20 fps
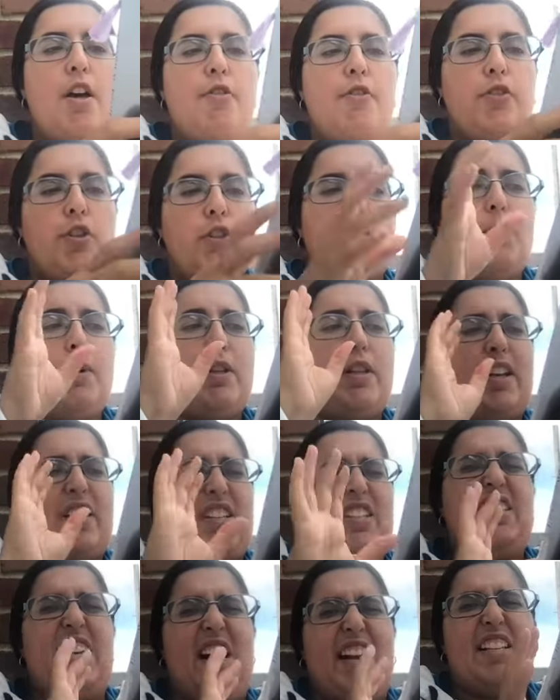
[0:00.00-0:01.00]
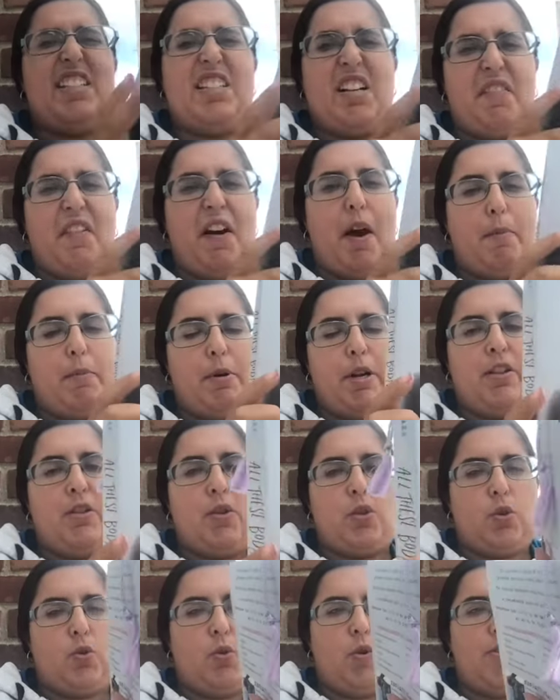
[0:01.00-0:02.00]
There's also a lot of side stuff happening in the
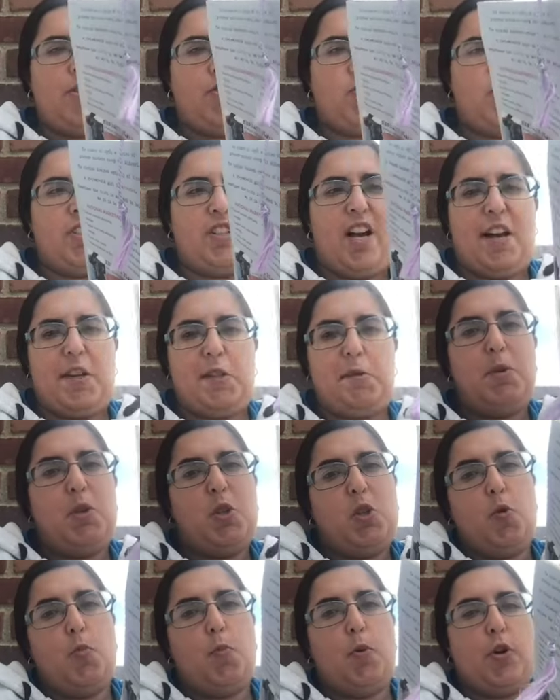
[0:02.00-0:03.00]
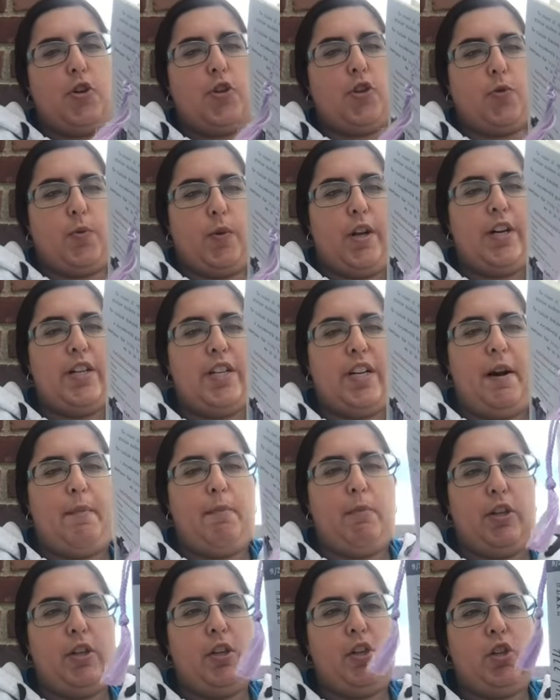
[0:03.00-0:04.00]
story that just has me super intrigued and I'm
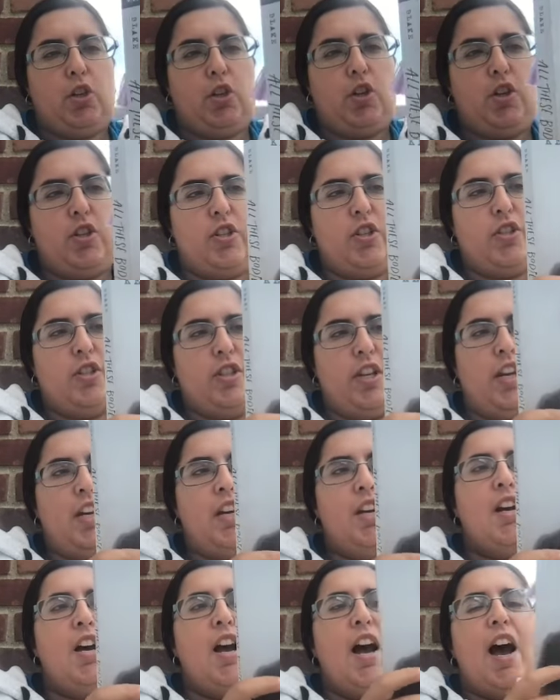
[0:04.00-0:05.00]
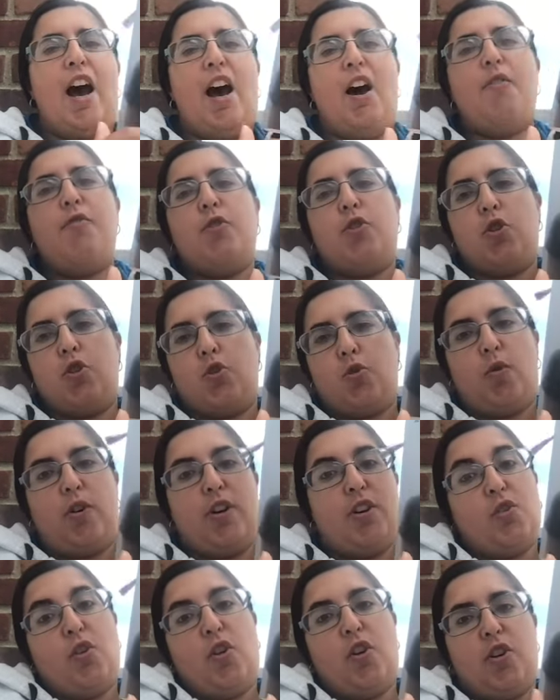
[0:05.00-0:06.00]
really curious to see how the story
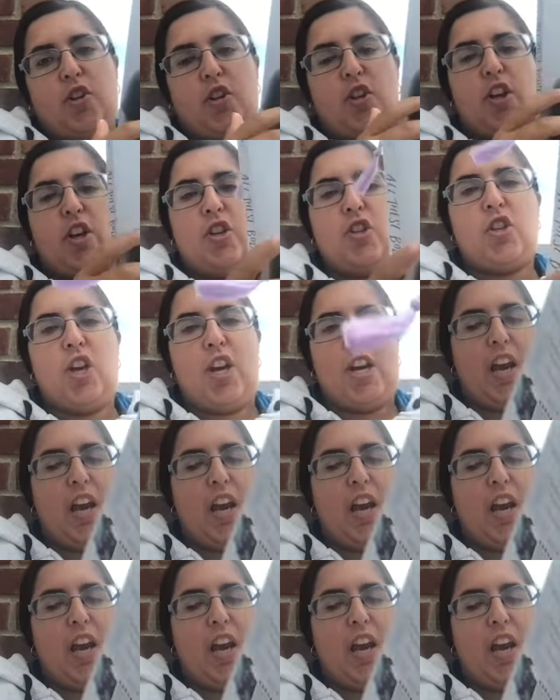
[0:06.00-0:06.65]
is all going to like shake